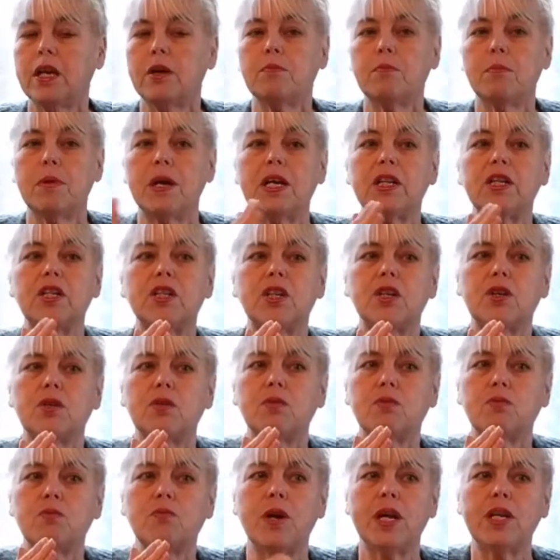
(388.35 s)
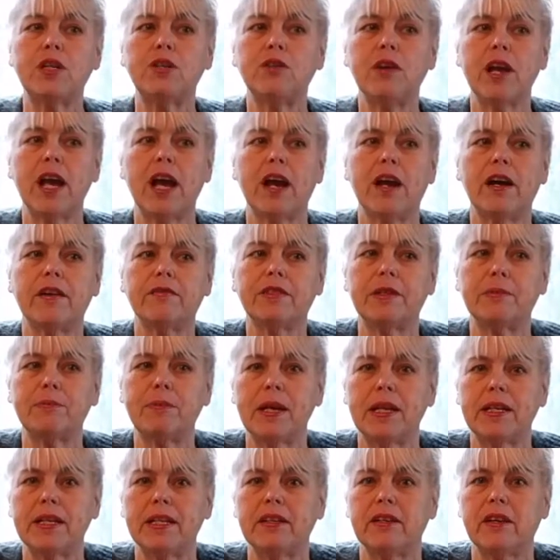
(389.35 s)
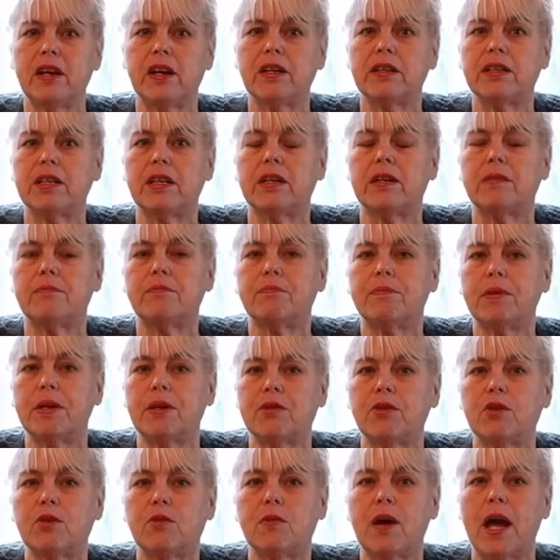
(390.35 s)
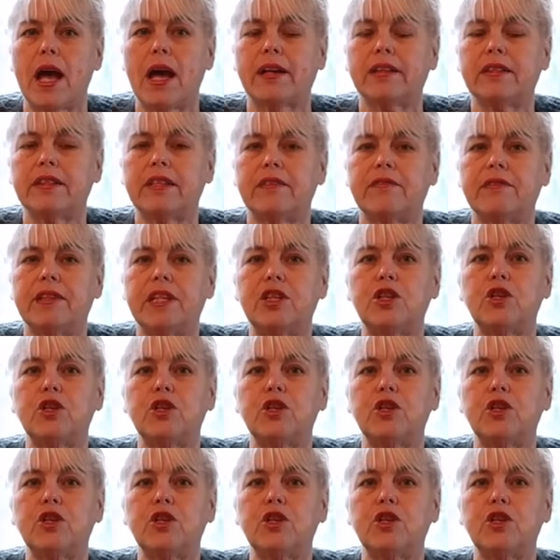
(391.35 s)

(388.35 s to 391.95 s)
But when you have, depending on the paranormal activity,